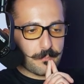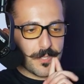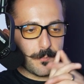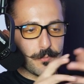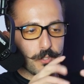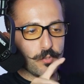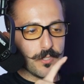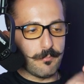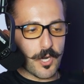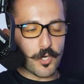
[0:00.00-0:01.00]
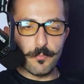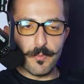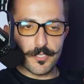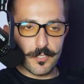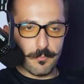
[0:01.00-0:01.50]
people will borrow
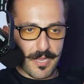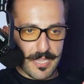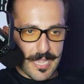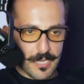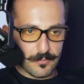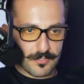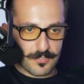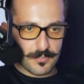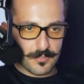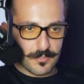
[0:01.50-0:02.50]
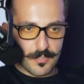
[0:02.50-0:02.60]
money to buy a house